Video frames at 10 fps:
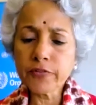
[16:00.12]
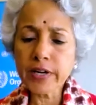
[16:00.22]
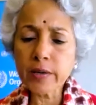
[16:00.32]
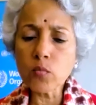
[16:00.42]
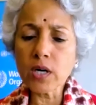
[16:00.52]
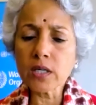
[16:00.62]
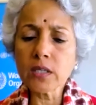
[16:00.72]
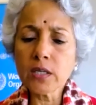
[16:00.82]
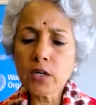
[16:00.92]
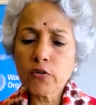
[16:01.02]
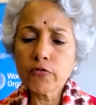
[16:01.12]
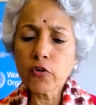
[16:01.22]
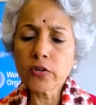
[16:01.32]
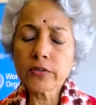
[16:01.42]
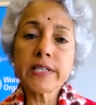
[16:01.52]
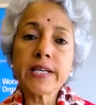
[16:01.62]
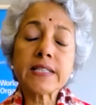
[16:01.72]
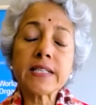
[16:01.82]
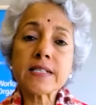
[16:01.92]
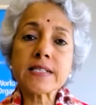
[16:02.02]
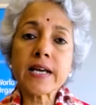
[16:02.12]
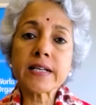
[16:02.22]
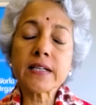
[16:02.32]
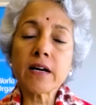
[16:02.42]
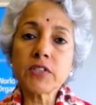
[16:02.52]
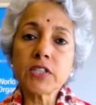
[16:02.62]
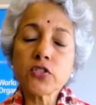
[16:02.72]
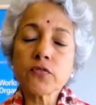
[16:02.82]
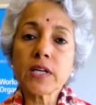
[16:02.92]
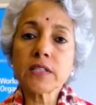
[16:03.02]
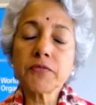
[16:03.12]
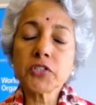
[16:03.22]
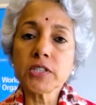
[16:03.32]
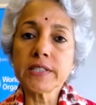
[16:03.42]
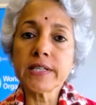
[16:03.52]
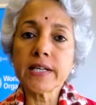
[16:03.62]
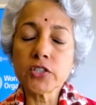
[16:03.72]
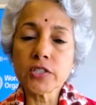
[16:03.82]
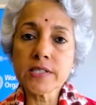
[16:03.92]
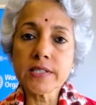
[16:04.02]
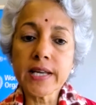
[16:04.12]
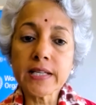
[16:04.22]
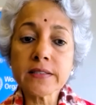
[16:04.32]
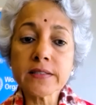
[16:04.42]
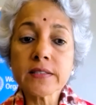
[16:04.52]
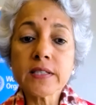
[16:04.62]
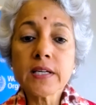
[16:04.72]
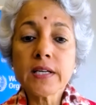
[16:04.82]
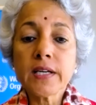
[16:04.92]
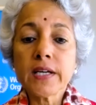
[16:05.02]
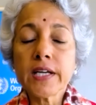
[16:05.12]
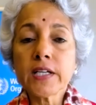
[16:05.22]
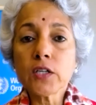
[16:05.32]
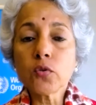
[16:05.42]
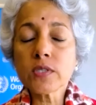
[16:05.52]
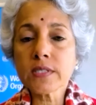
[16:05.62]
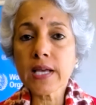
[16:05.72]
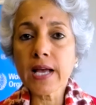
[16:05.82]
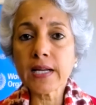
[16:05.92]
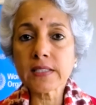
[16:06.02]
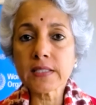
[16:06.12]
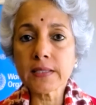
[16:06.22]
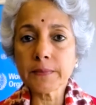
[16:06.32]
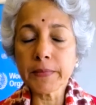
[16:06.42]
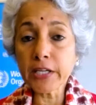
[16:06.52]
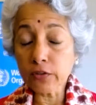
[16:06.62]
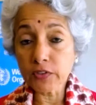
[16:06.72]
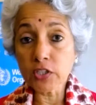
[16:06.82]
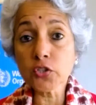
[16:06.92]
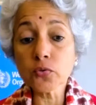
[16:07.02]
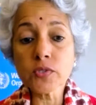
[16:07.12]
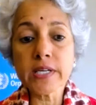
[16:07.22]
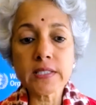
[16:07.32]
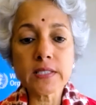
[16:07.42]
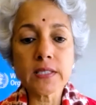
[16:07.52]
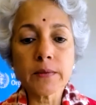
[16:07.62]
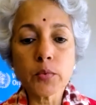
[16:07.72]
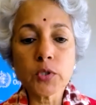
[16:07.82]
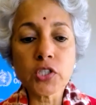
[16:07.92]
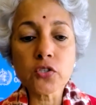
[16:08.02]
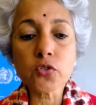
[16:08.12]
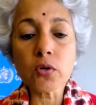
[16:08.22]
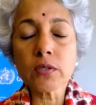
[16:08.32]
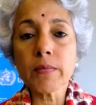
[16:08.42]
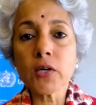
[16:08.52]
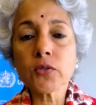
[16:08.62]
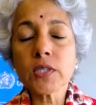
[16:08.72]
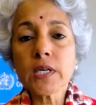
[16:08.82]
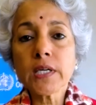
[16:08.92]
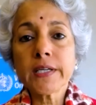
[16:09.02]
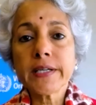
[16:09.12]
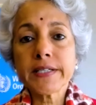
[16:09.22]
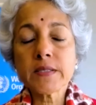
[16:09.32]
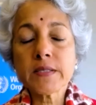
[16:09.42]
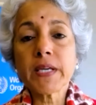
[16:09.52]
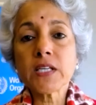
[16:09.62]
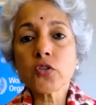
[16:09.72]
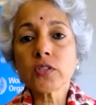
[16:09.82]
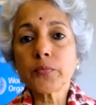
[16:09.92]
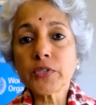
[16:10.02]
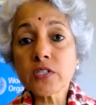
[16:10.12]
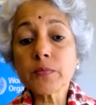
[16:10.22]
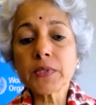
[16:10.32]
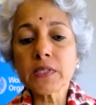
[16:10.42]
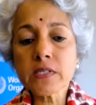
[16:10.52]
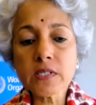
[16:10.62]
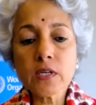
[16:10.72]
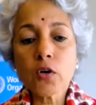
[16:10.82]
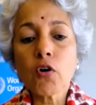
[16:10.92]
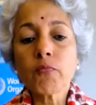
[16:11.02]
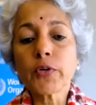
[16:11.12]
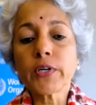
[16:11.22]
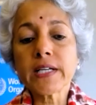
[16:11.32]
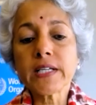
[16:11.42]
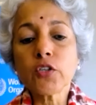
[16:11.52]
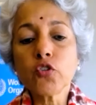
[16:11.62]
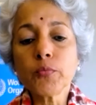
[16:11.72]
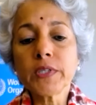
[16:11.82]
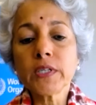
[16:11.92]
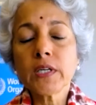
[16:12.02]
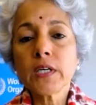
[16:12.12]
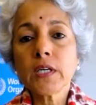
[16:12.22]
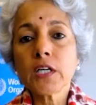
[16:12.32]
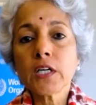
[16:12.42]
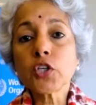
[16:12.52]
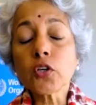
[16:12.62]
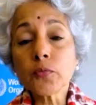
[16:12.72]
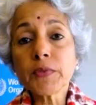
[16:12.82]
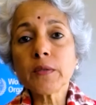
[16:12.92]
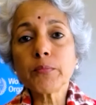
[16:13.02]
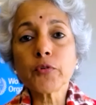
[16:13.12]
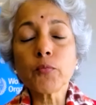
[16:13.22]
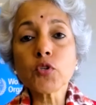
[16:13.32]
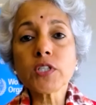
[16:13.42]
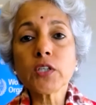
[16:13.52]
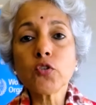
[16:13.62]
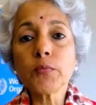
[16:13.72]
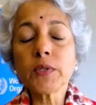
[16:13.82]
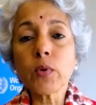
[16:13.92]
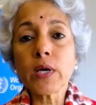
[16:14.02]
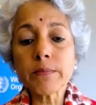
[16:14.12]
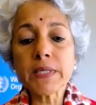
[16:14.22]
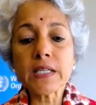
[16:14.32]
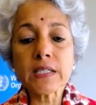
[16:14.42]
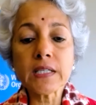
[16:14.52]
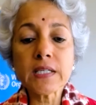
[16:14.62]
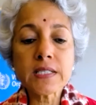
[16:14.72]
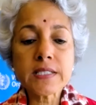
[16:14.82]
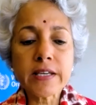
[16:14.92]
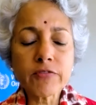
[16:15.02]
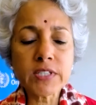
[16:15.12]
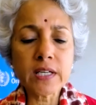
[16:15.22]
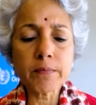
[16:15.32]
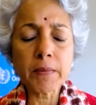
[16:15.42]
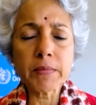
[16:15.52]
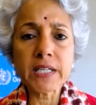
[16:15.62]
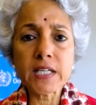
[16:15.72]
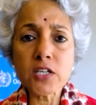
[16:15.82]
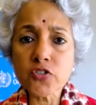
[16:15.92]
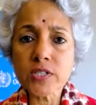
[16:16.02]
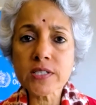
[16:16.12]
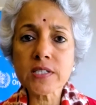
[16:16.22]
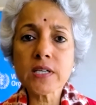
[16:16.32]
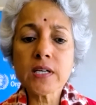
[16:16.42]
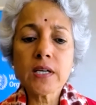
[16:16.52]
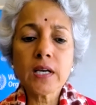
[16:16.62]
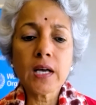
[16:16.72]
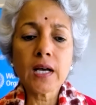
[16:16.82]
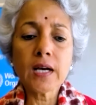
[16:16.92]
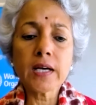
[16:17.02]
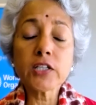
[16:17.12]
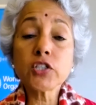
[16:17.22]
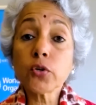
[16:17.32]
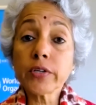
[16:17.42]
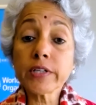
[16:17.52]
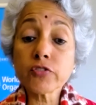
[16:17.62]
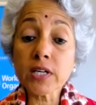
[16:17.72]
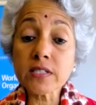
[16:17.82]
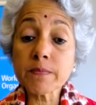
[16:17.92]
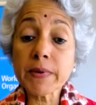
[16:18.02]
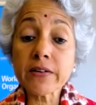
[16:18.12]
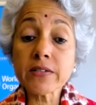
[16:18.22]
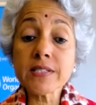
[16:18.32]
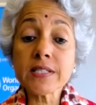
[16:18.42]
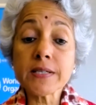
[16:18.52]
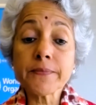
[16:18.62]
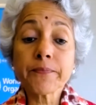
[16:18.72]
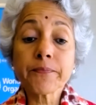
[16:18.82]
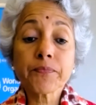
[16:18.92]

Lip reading: framework for the ethics and governance of artificial intelligence in health. It looks at many of the issues that we just talked about. It is based on the principles of protecting human autonomy, promoting human well-being, safety and public interest, ensuring transparency,